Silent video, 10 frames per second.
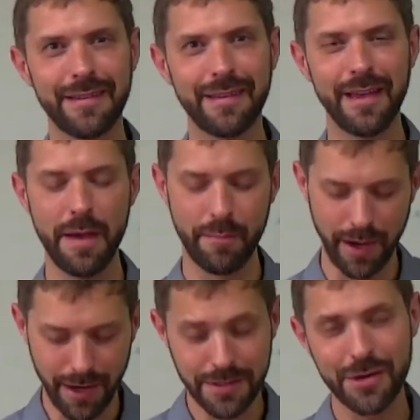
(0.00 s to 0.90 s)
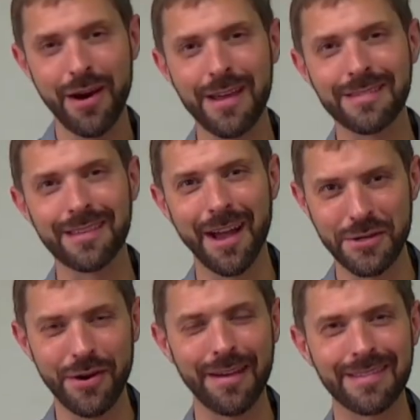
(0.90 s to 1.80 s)
And by God's grace, I
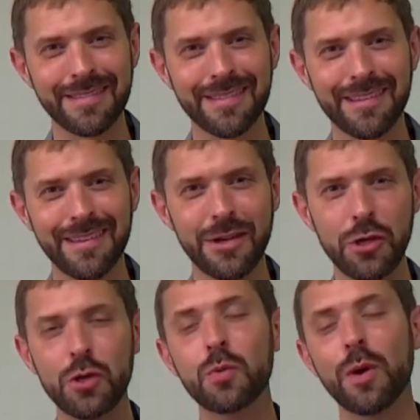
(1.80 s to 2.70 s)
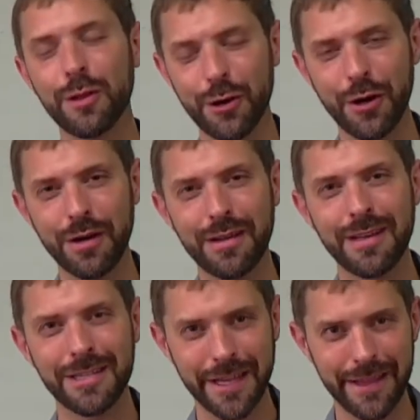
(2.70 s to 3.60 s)
trust, you will learn
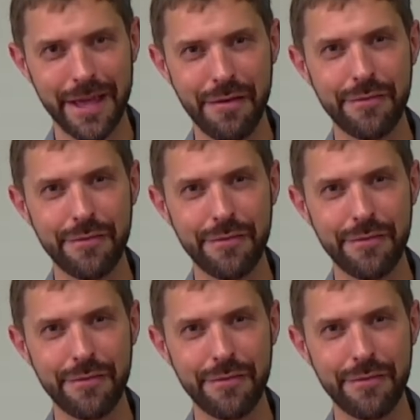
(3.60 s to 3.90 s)
to live